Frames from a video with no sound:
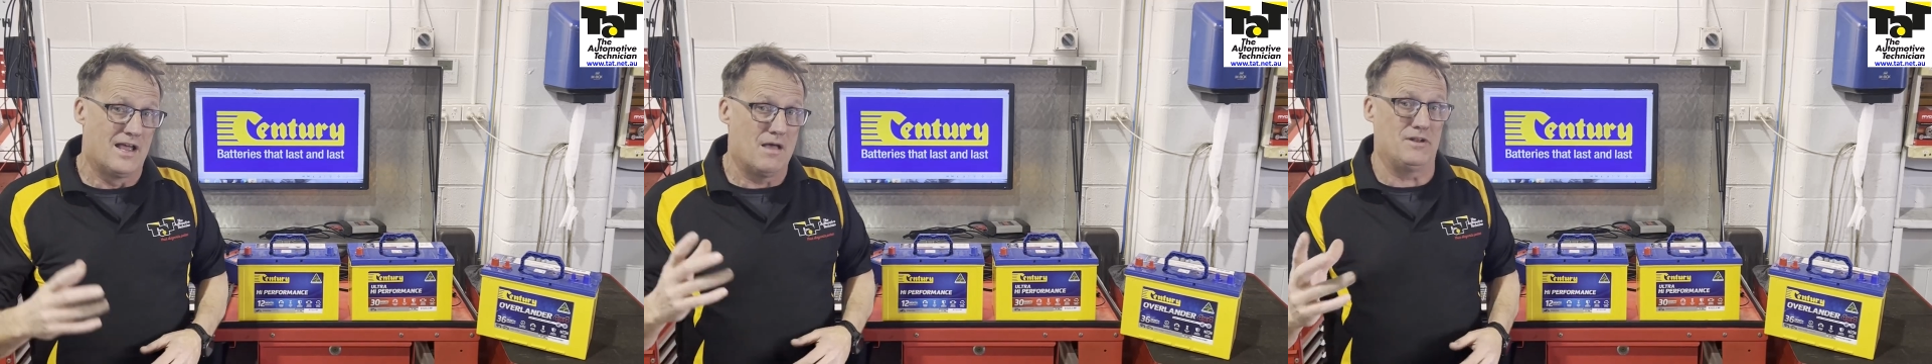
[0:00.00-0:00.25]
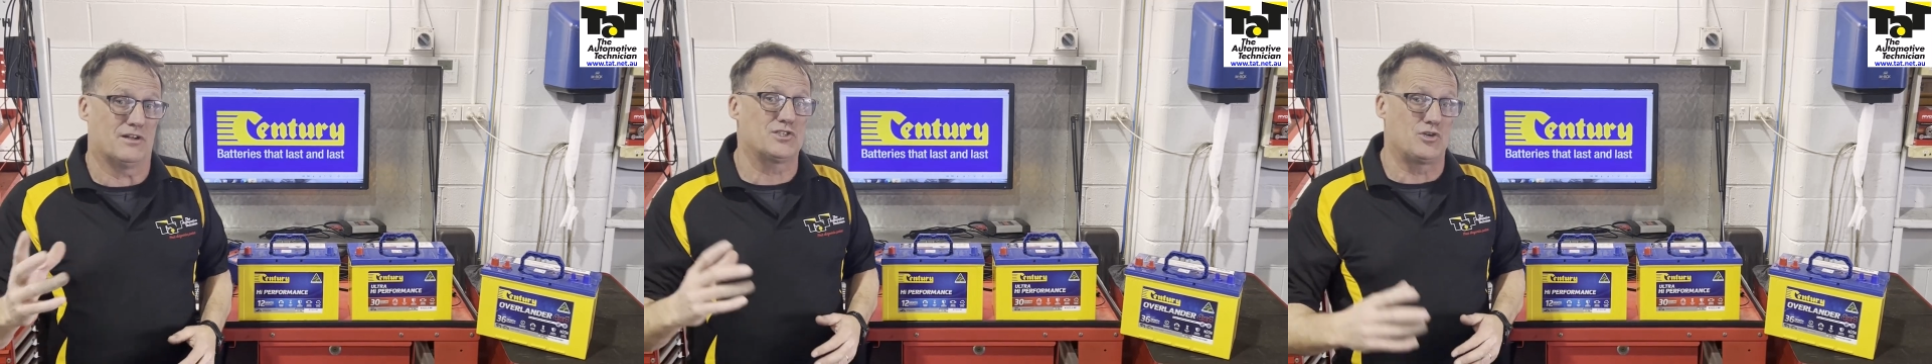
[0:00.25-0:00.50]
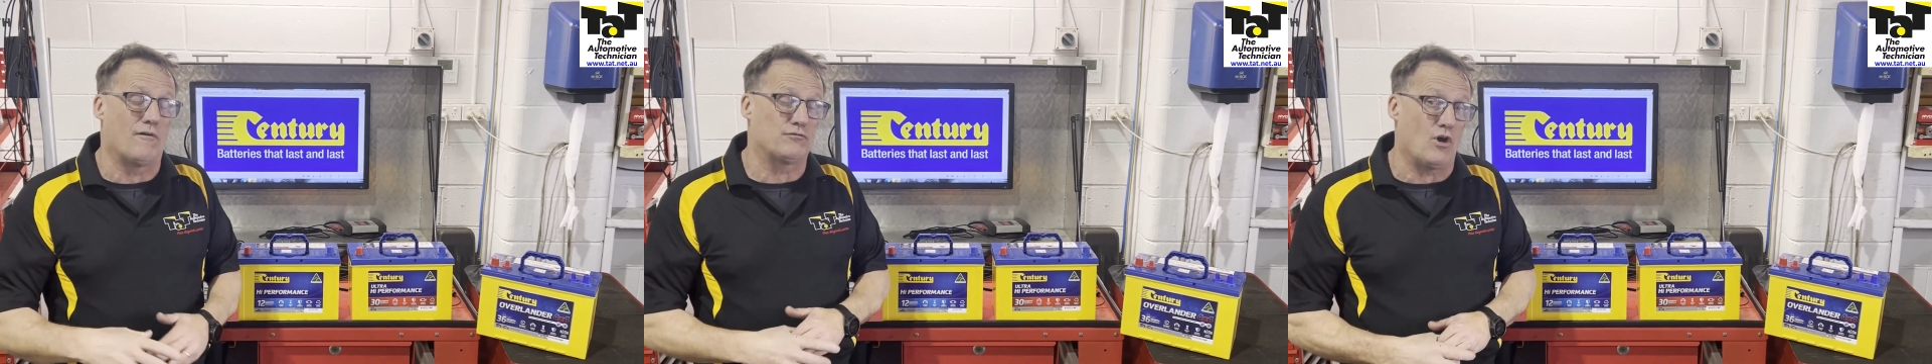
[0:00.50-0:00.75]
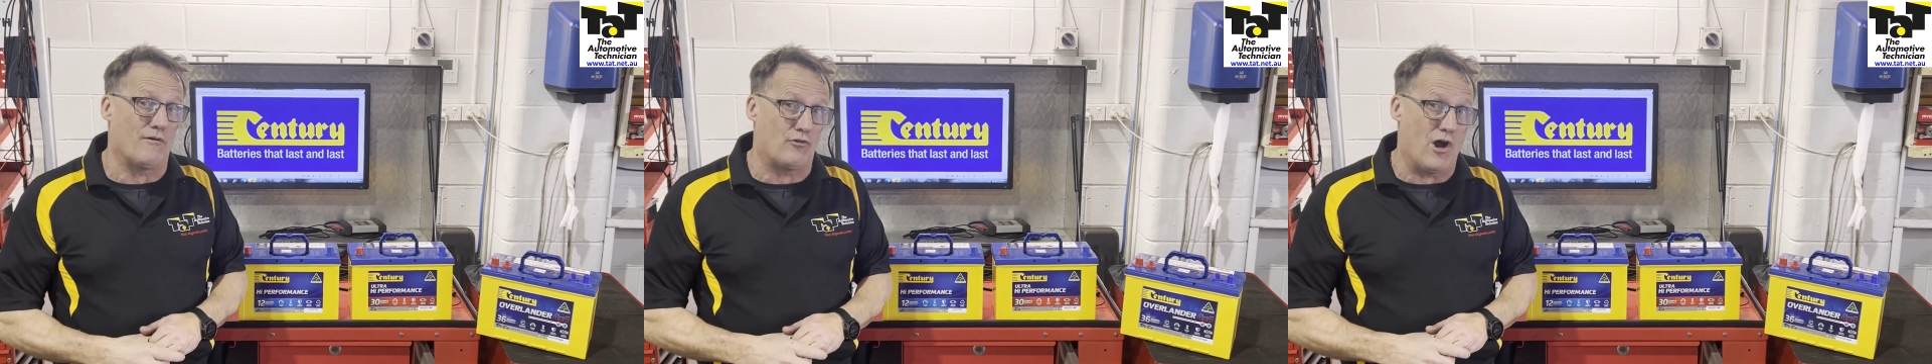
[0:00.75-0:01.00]
a bit of soft
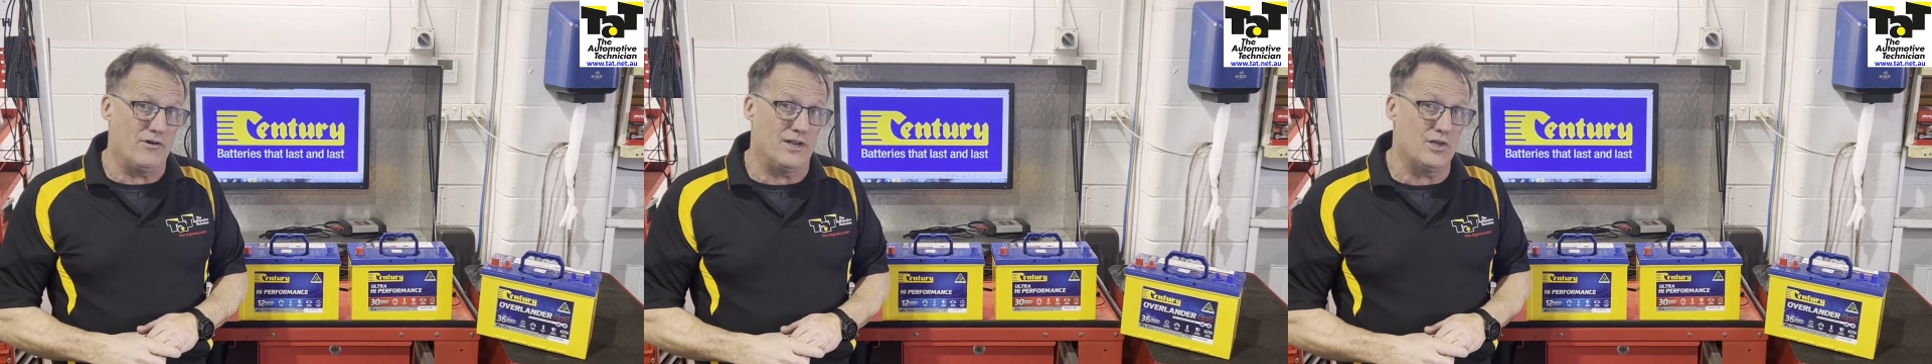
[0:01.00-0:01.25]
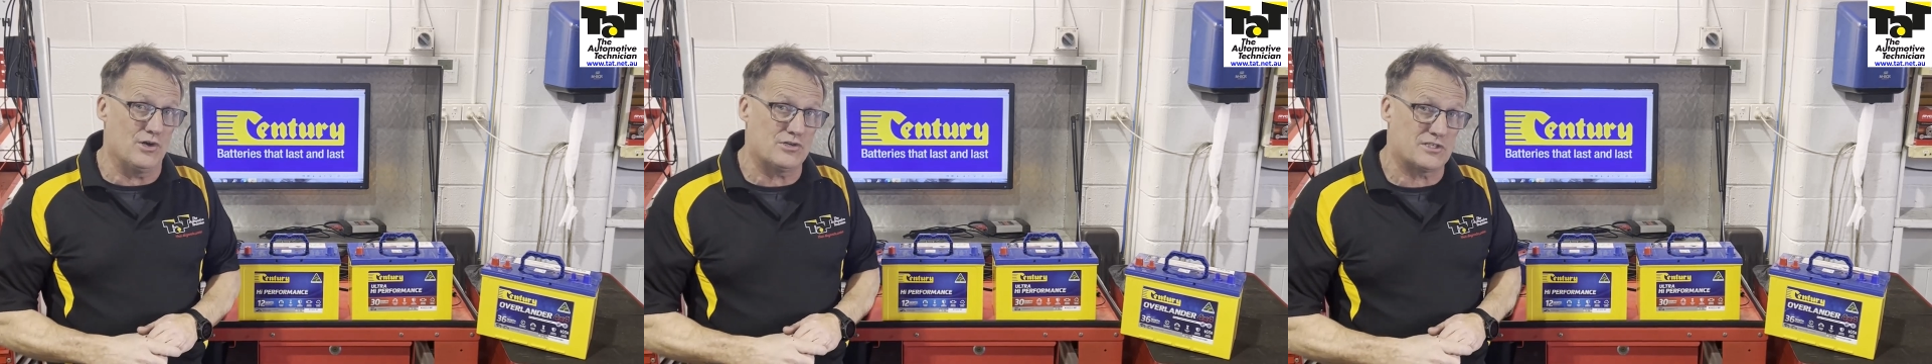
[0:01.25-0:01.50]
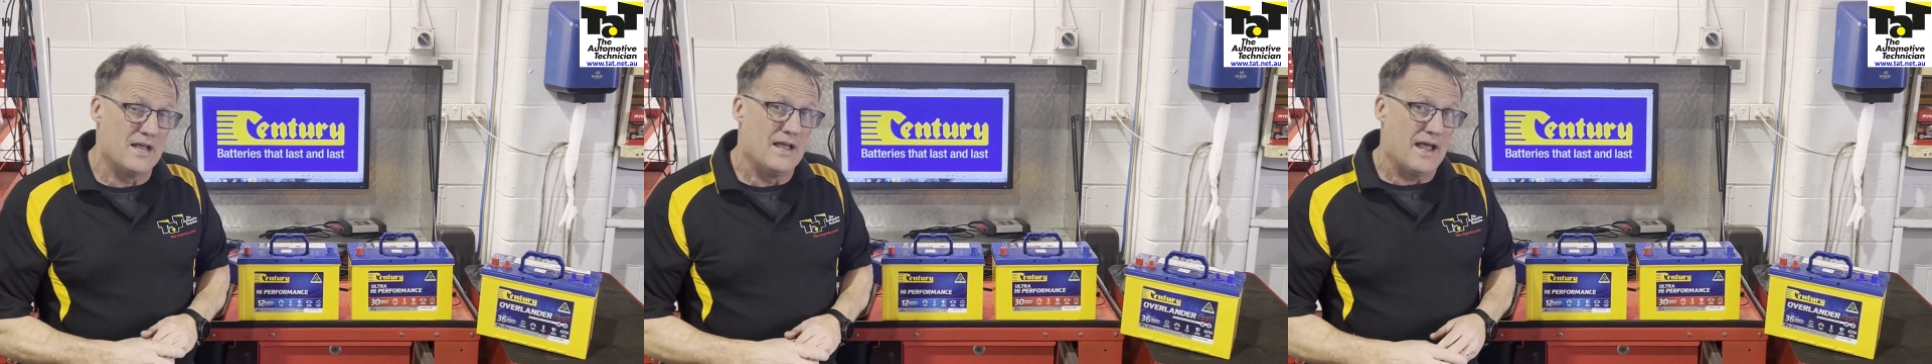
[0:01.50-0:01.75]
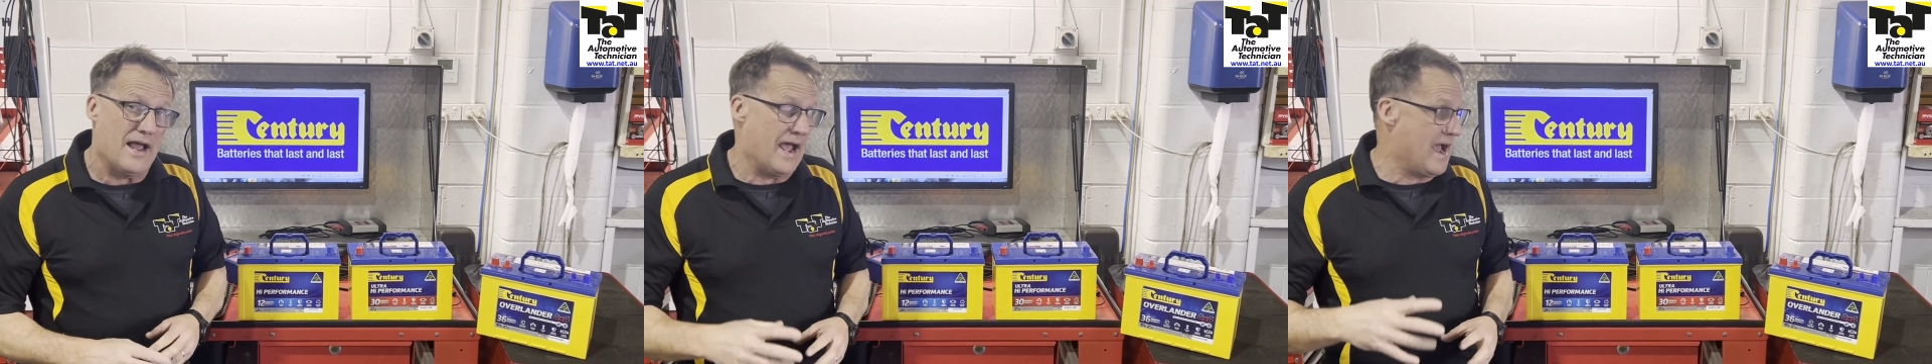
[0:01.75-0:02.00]
off-roading use,
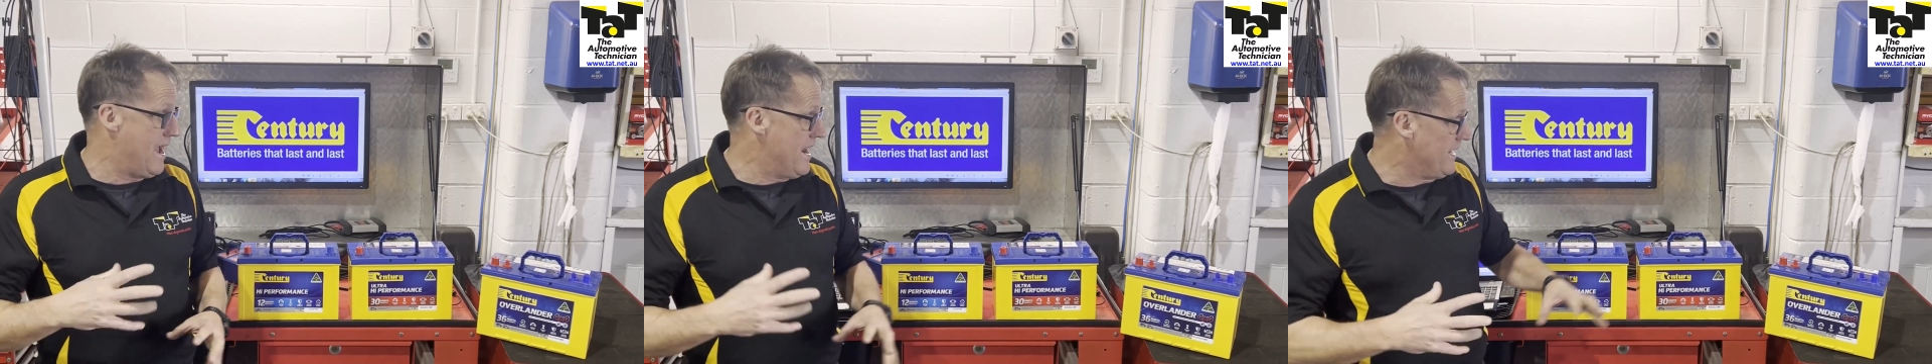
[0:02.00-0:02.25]
uh, and